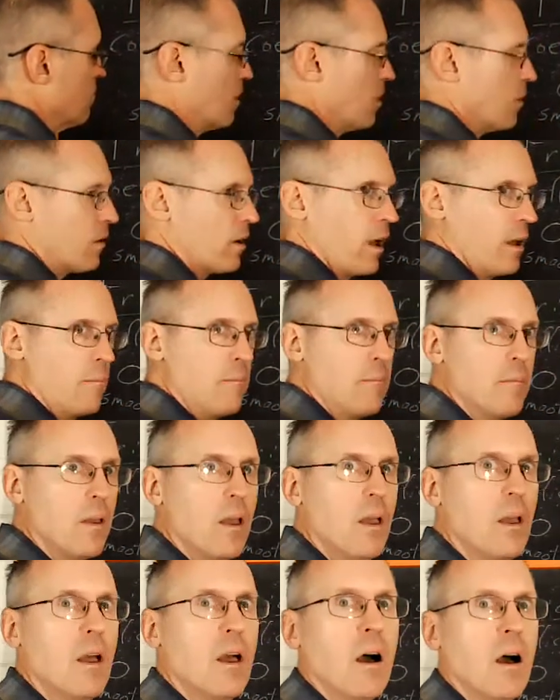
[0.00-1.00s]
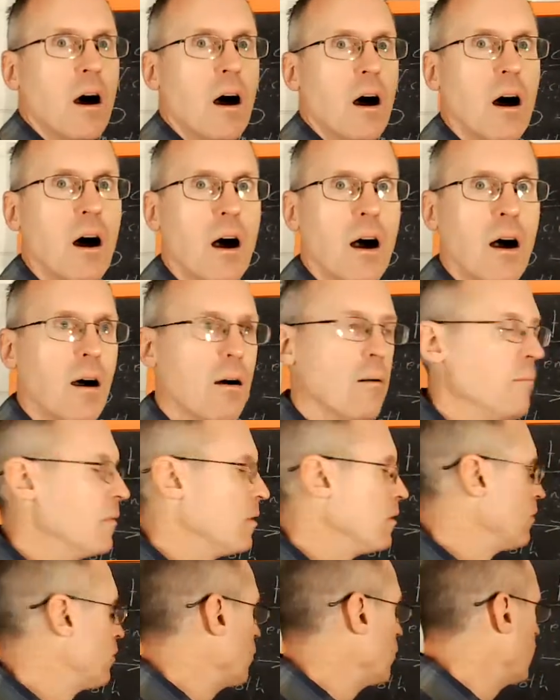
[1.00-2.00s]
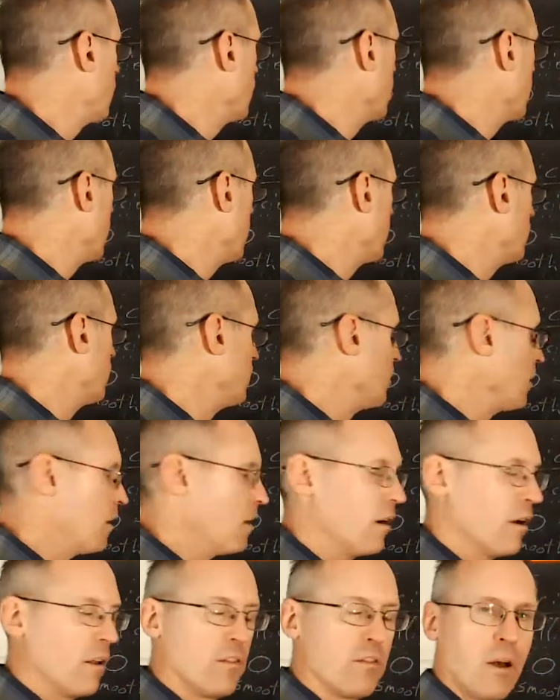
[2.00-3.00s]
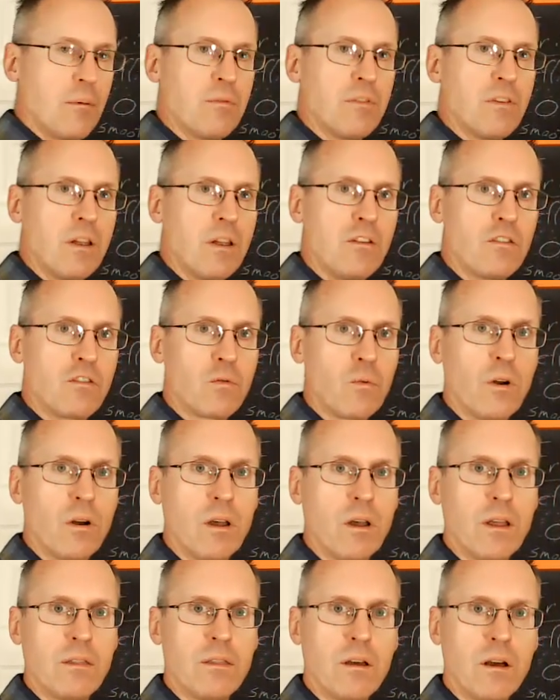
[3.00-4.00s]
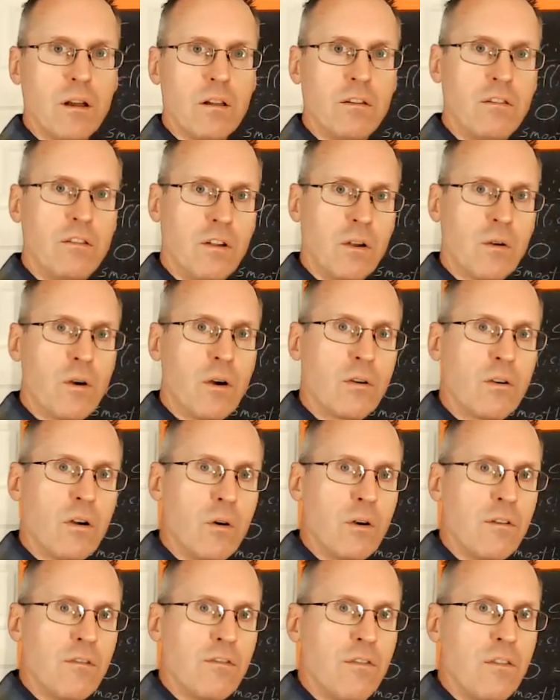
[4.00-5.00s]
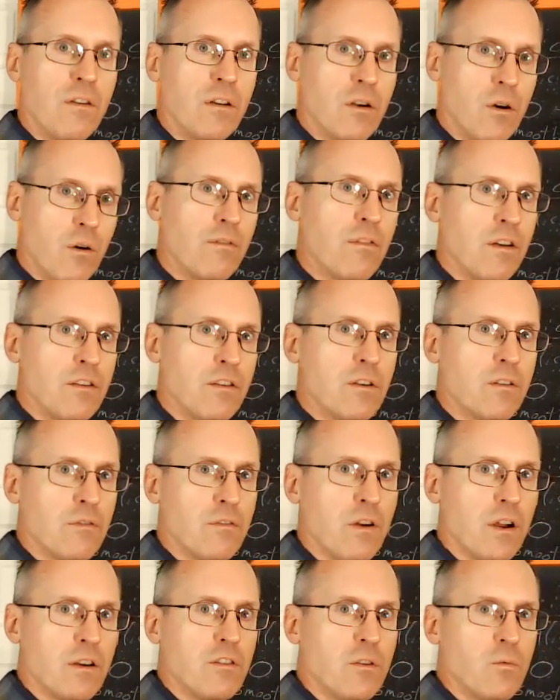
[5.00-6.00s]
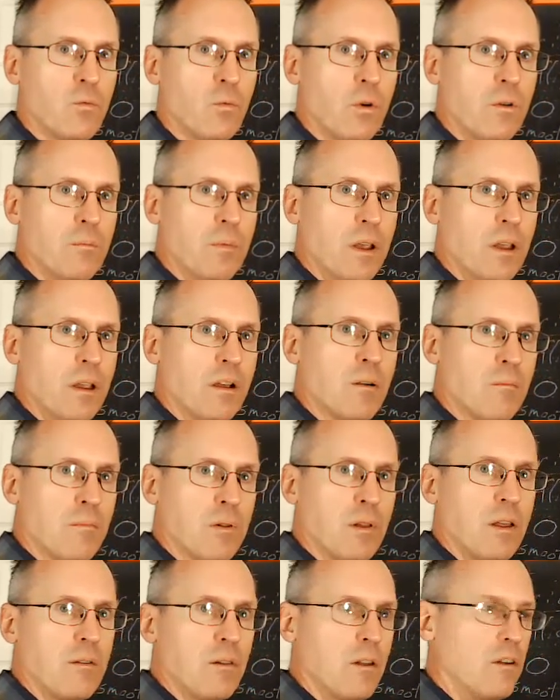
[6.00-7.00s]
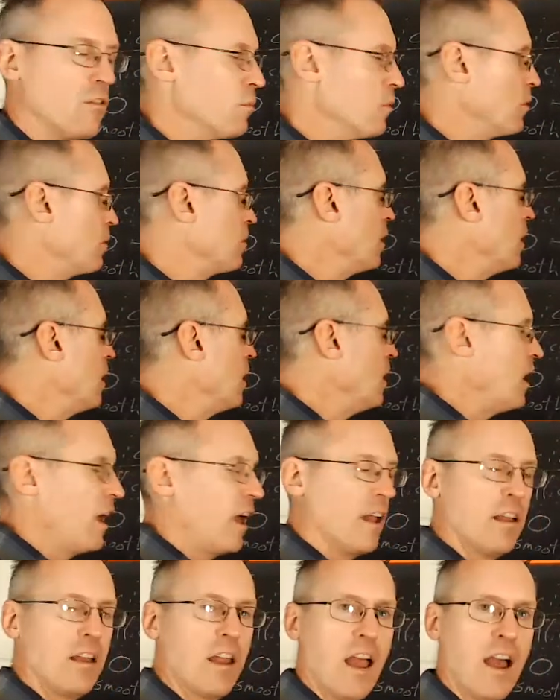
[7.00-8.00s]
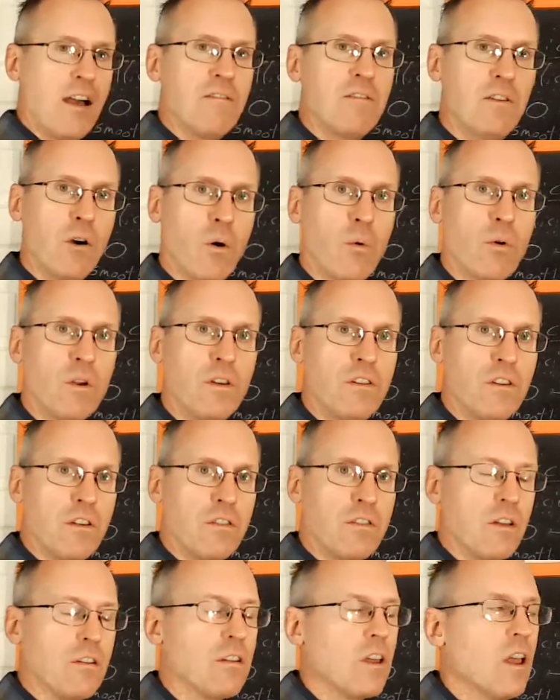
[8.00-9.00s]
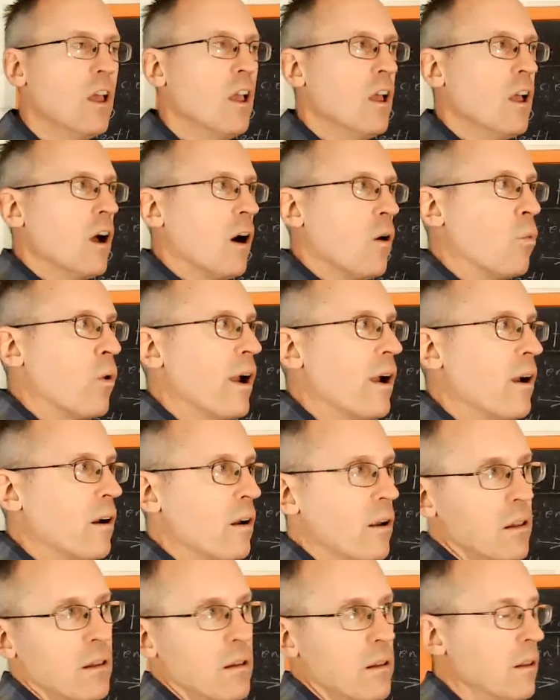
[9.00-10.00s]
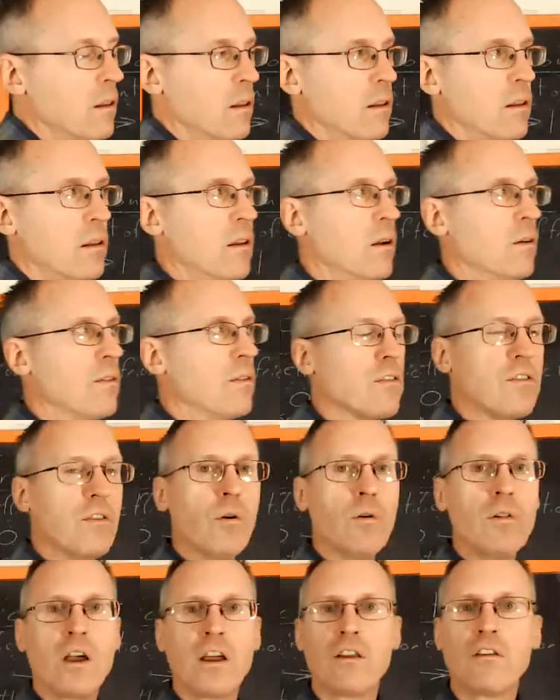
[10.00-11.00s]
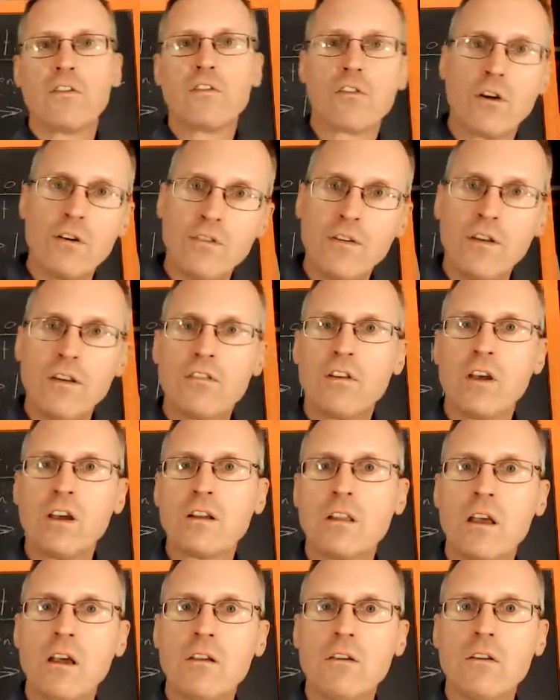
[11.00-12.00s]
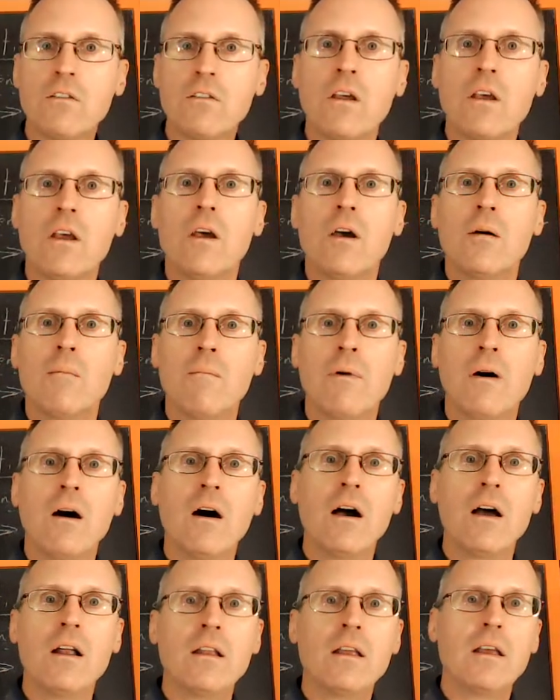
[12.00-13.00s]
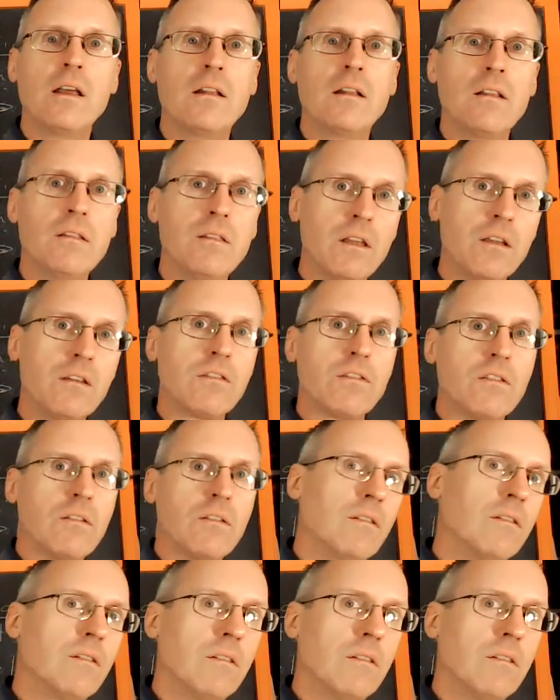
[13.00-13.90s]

Okay? A substance with a zero coefficient of friction would be completely smooth and have no resistance. Where, there's no like surface like this, but this